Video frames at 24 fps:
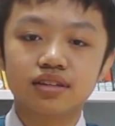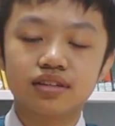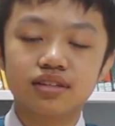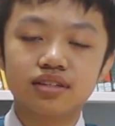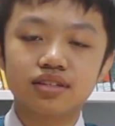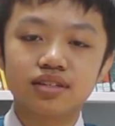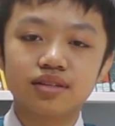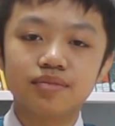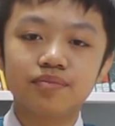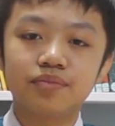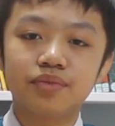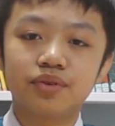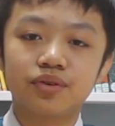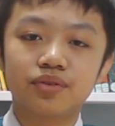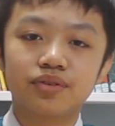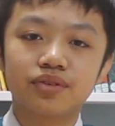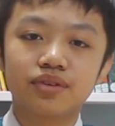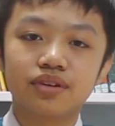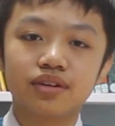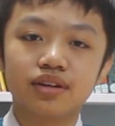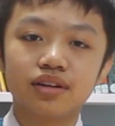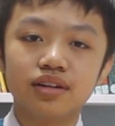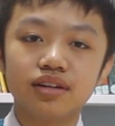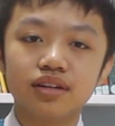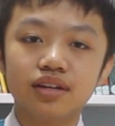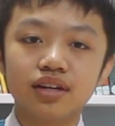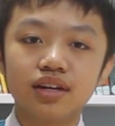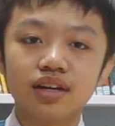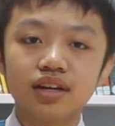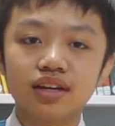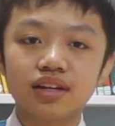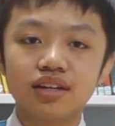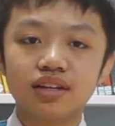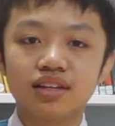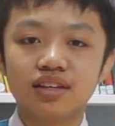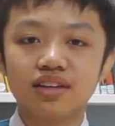It's simple, right?
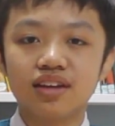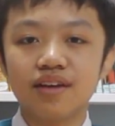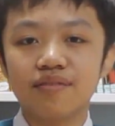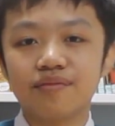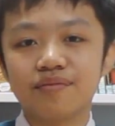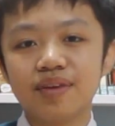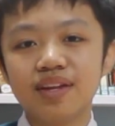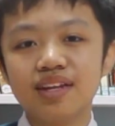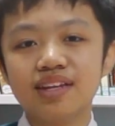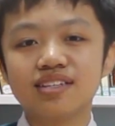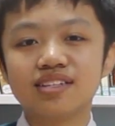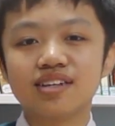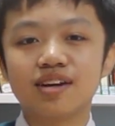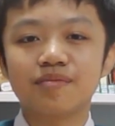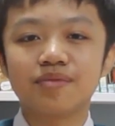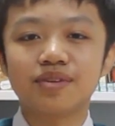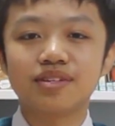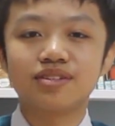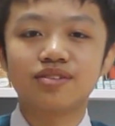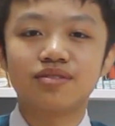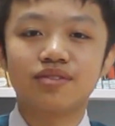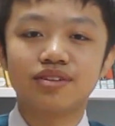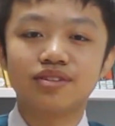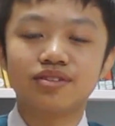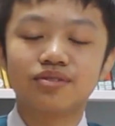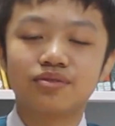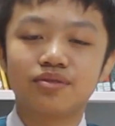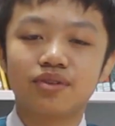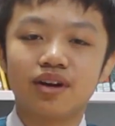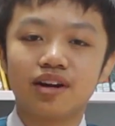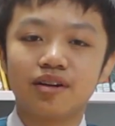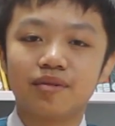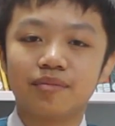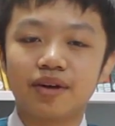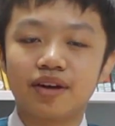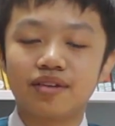You have many topics to
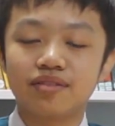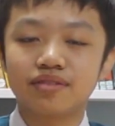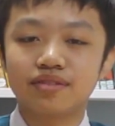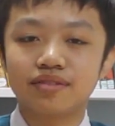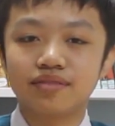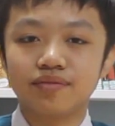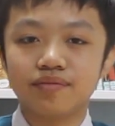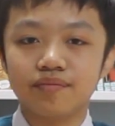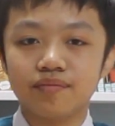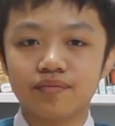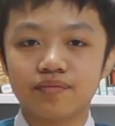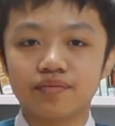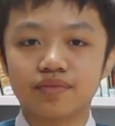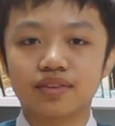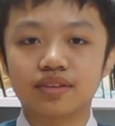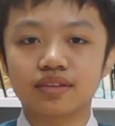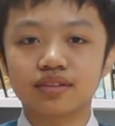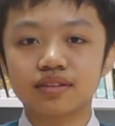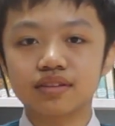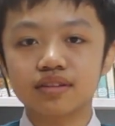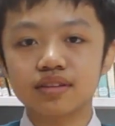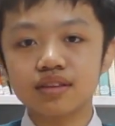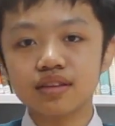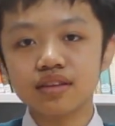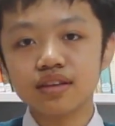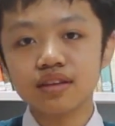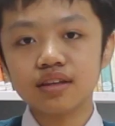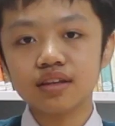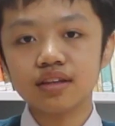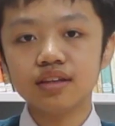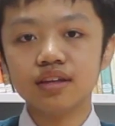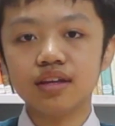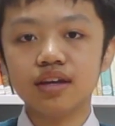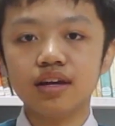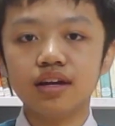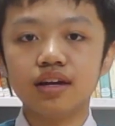write about.
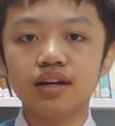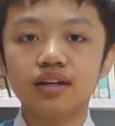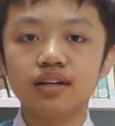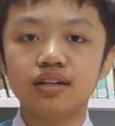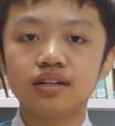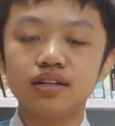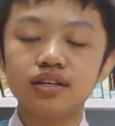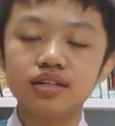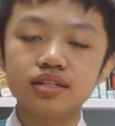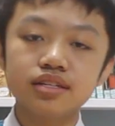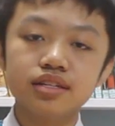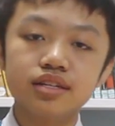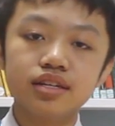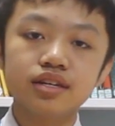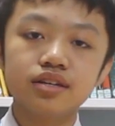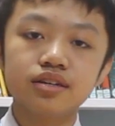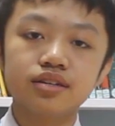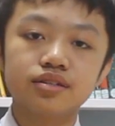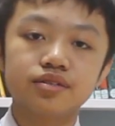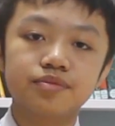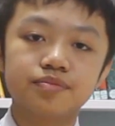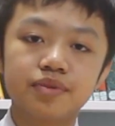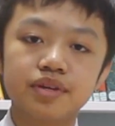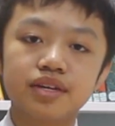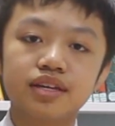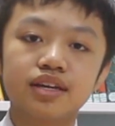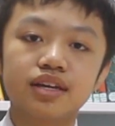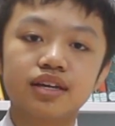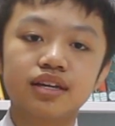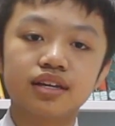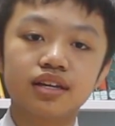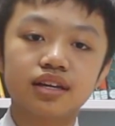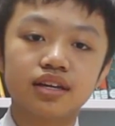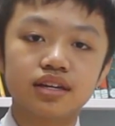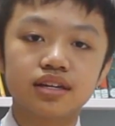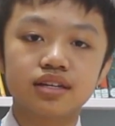And listening and
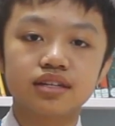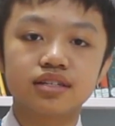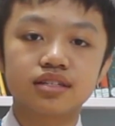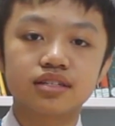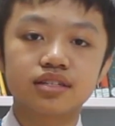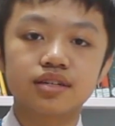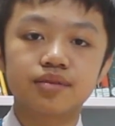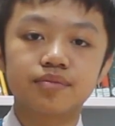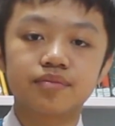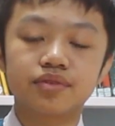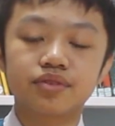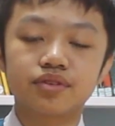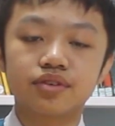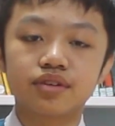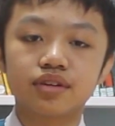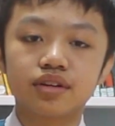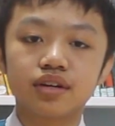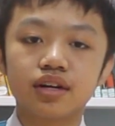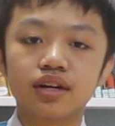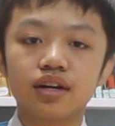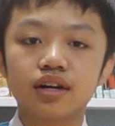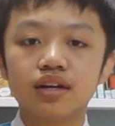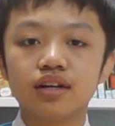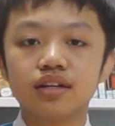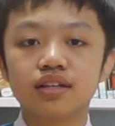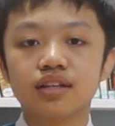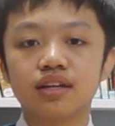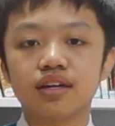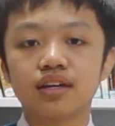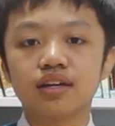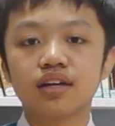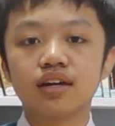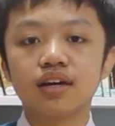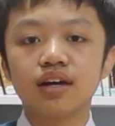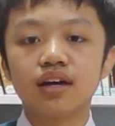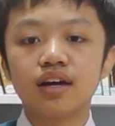speaking, similar
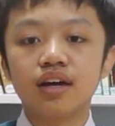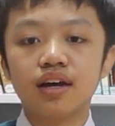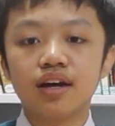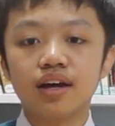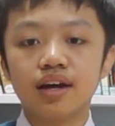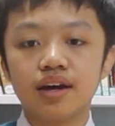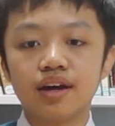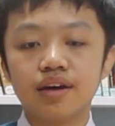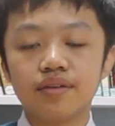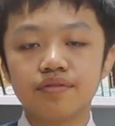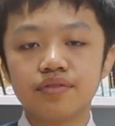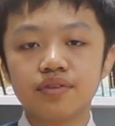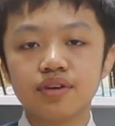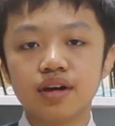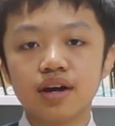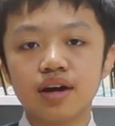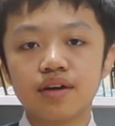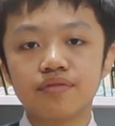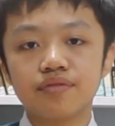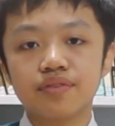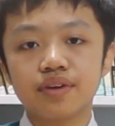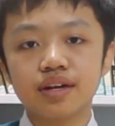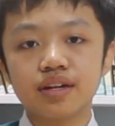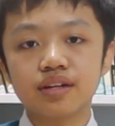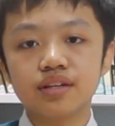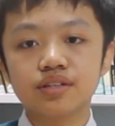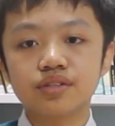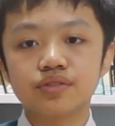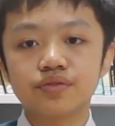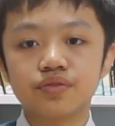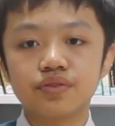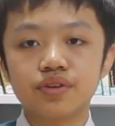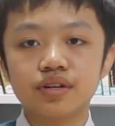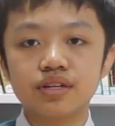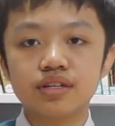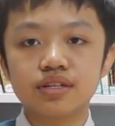thing. If you have English
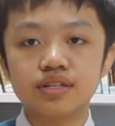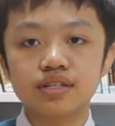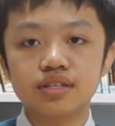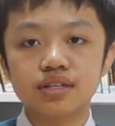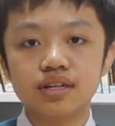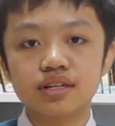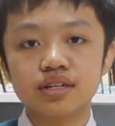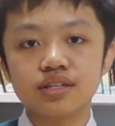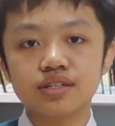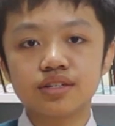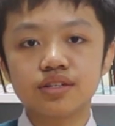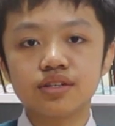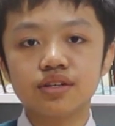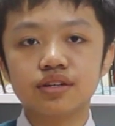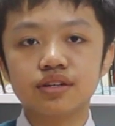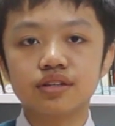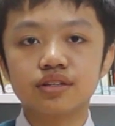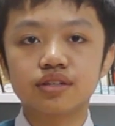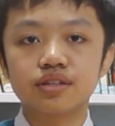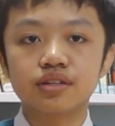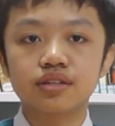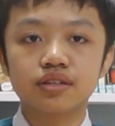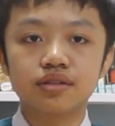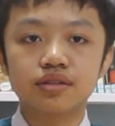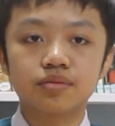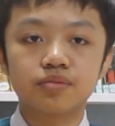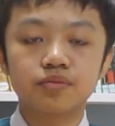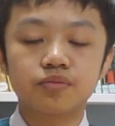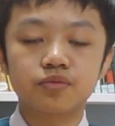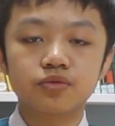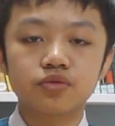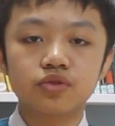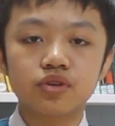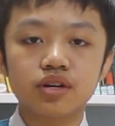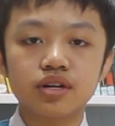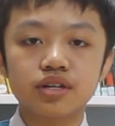friends, and it's good,
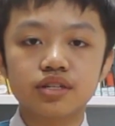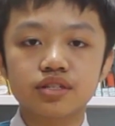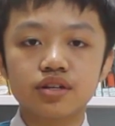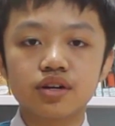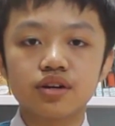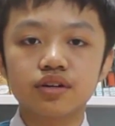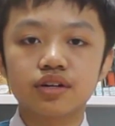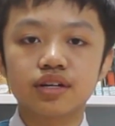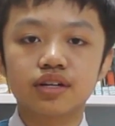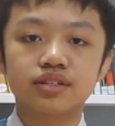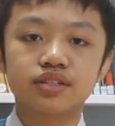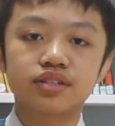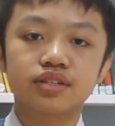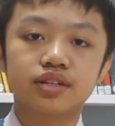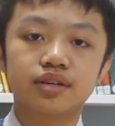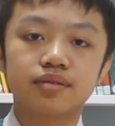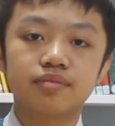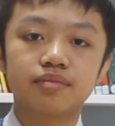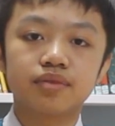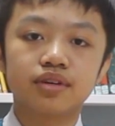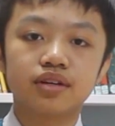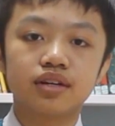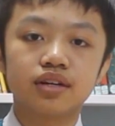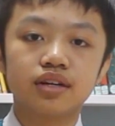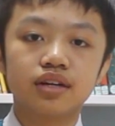try talking to them.